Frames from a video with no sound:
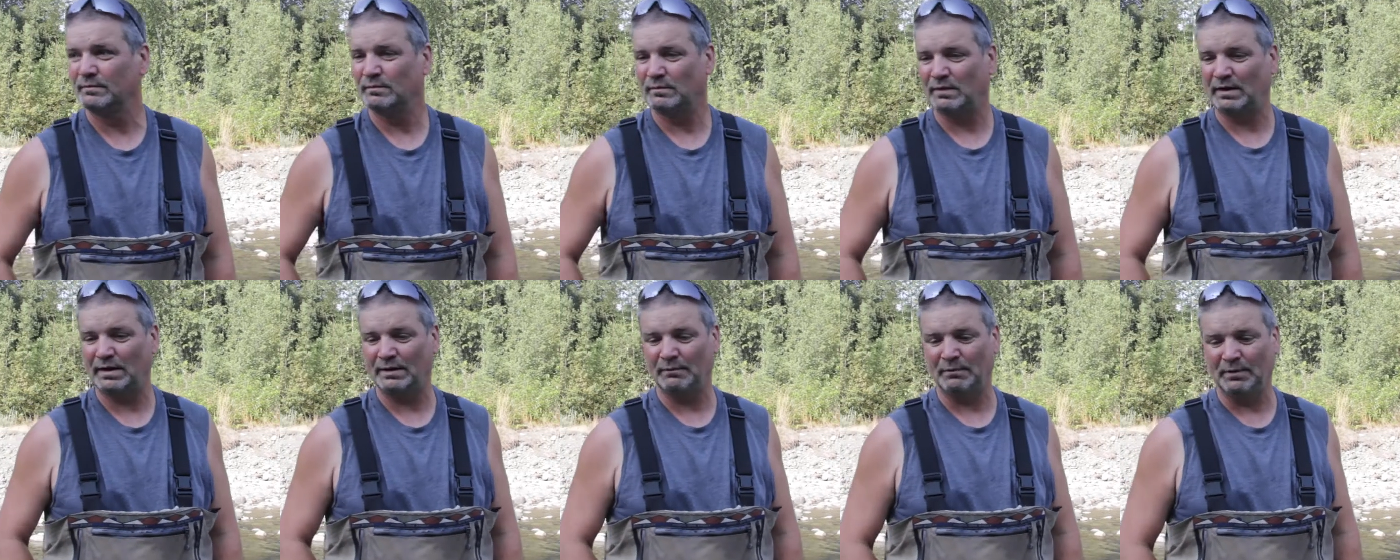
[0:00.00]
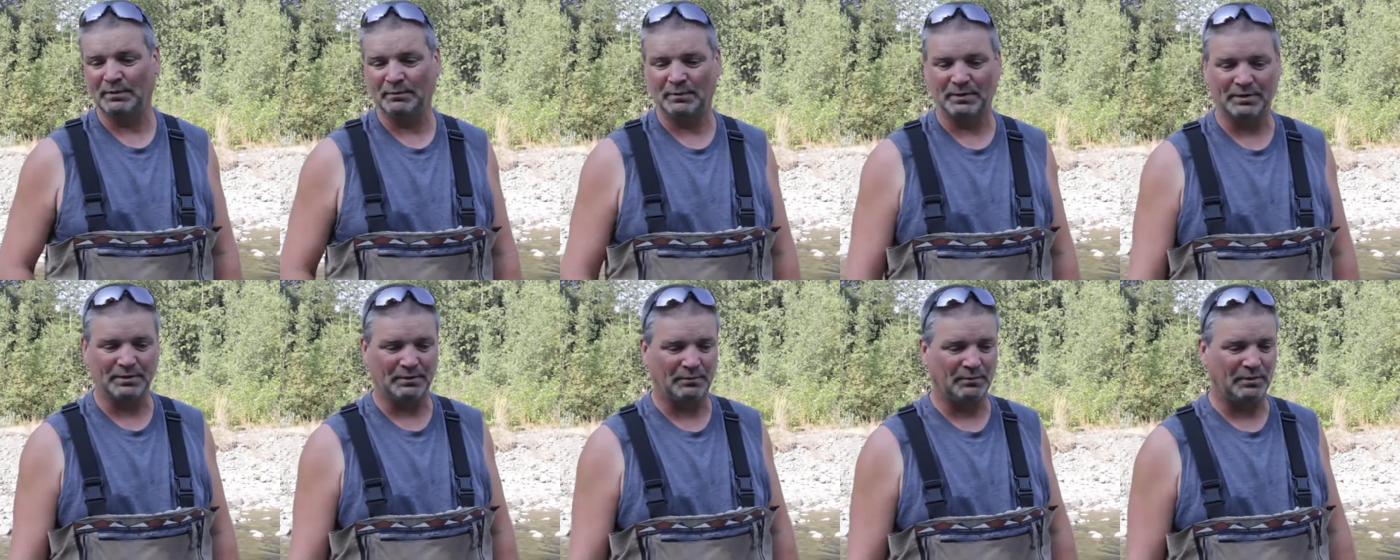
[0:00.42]
Highway
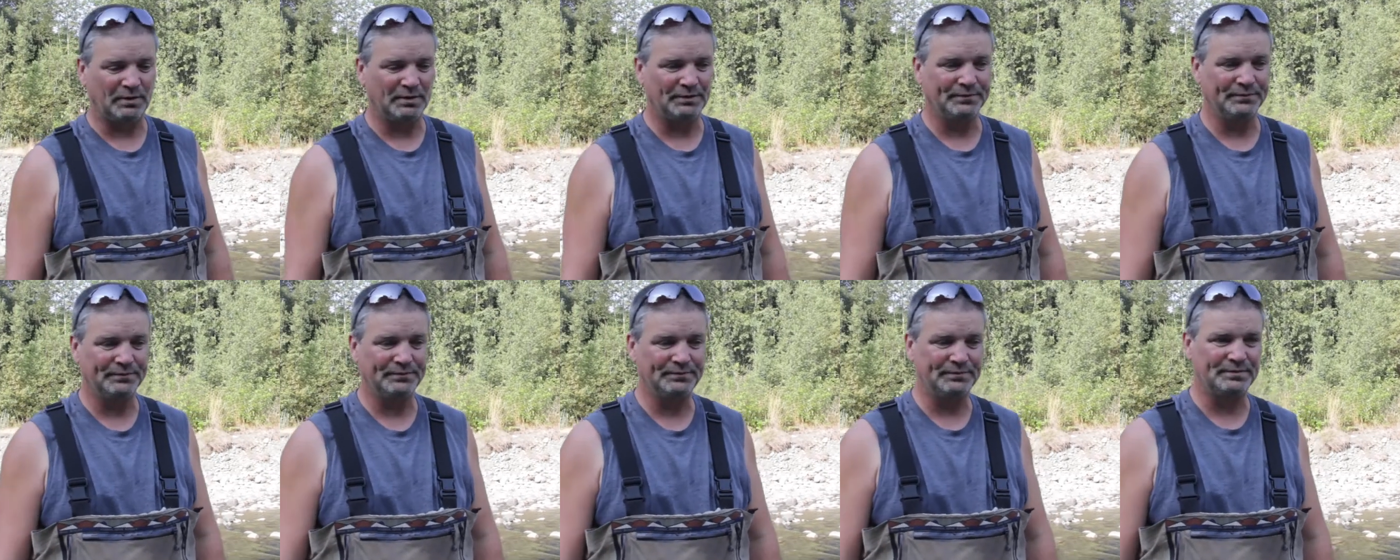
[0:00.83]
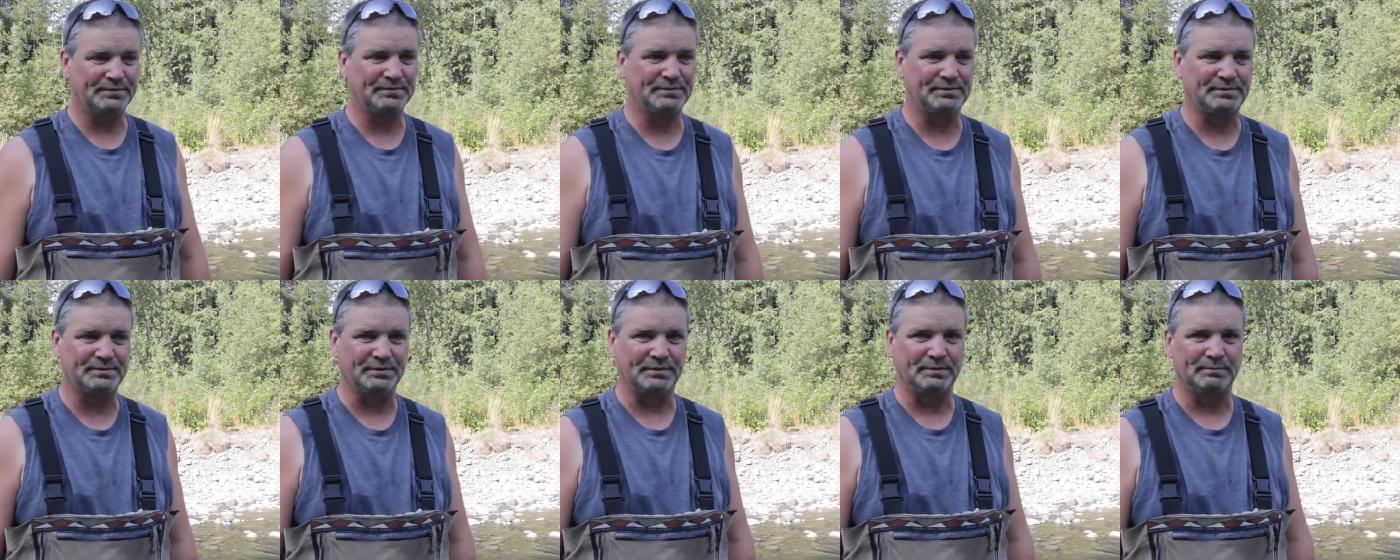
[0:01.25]
101
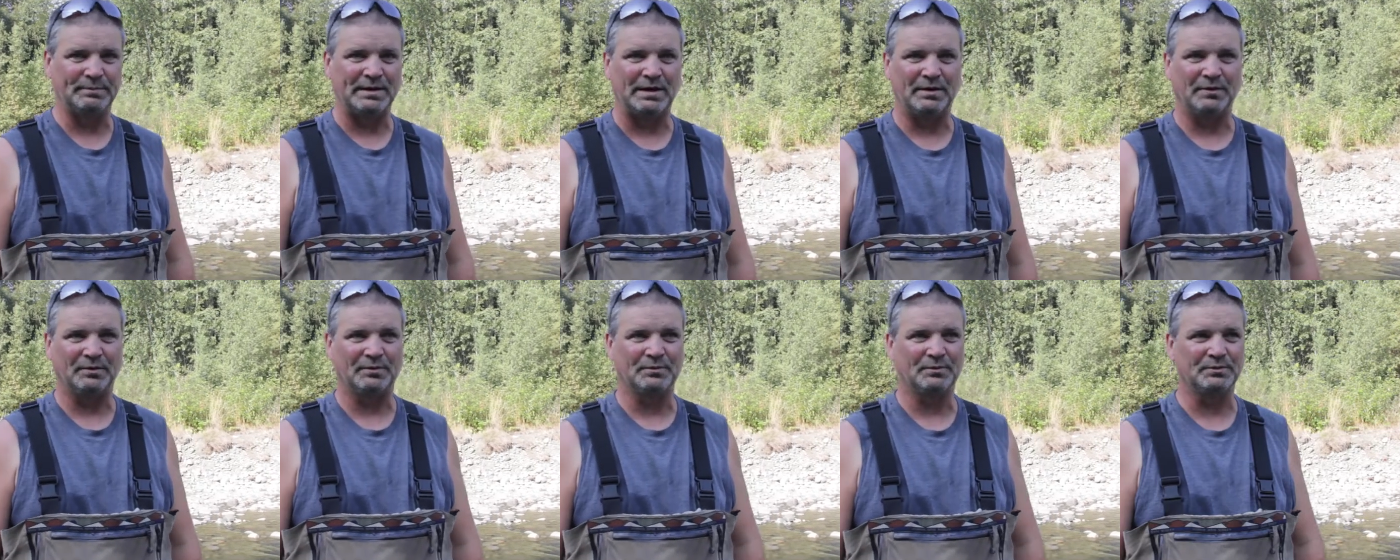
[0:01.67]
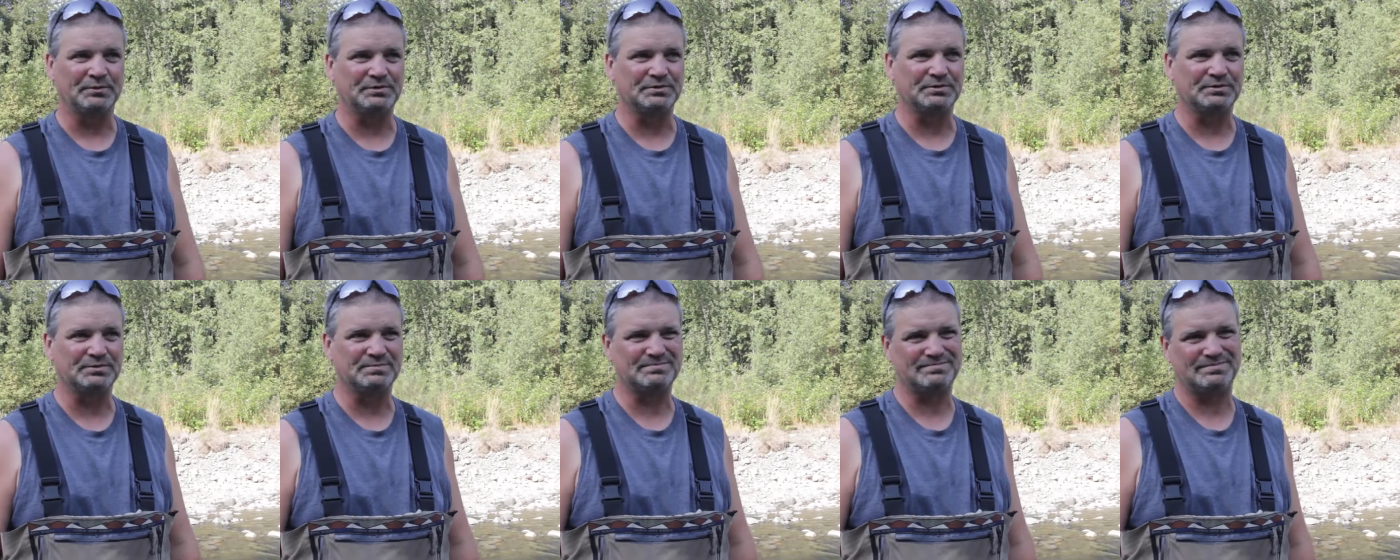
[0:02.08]
to the mouth which
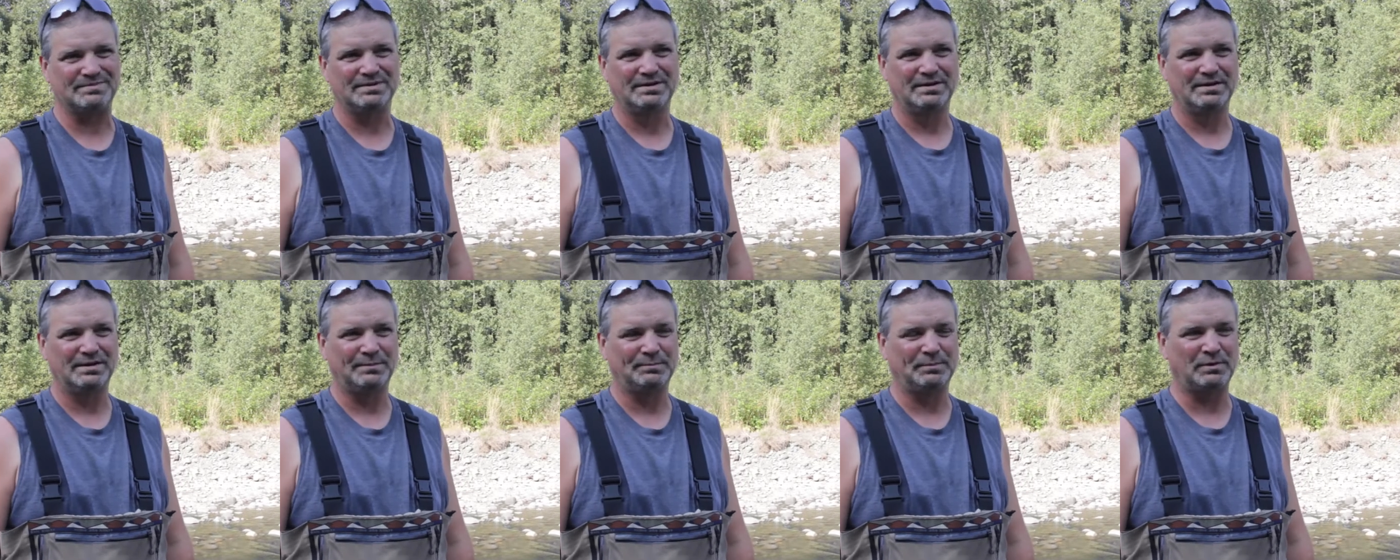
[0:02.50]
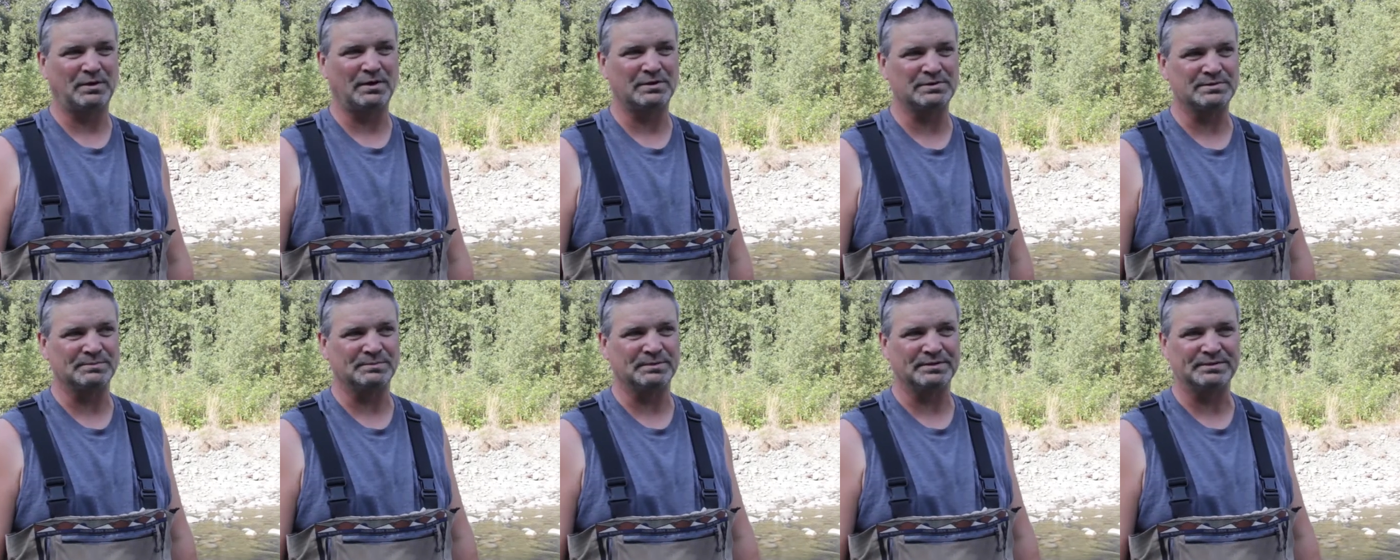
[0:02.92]
is
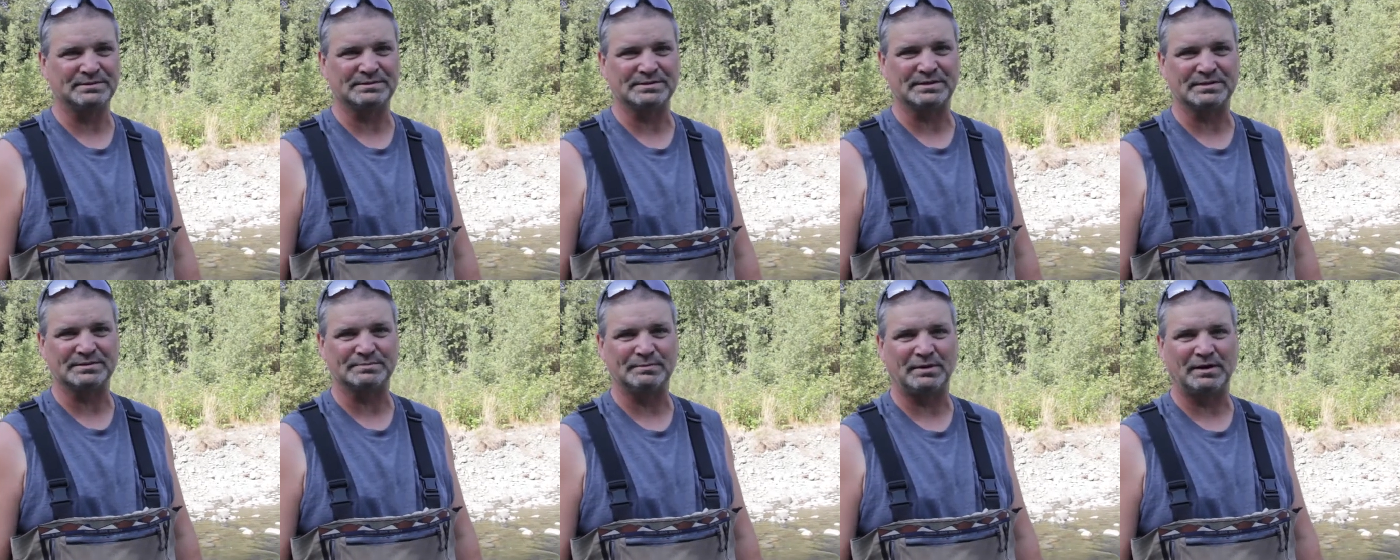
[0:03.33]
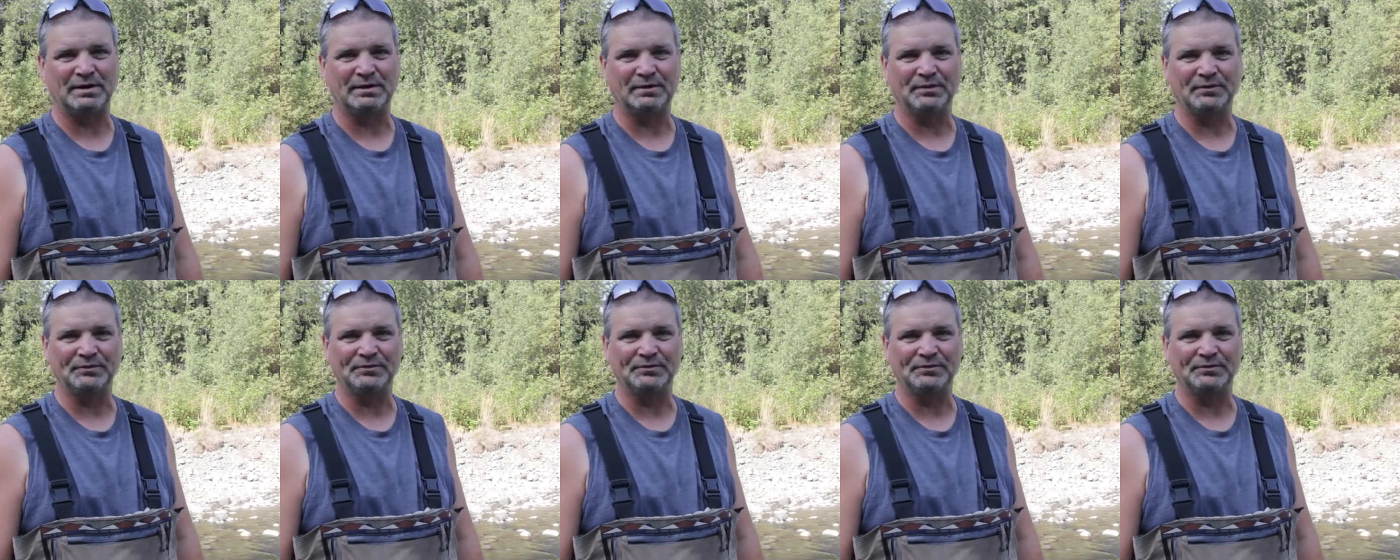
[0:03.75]
approximately six miles.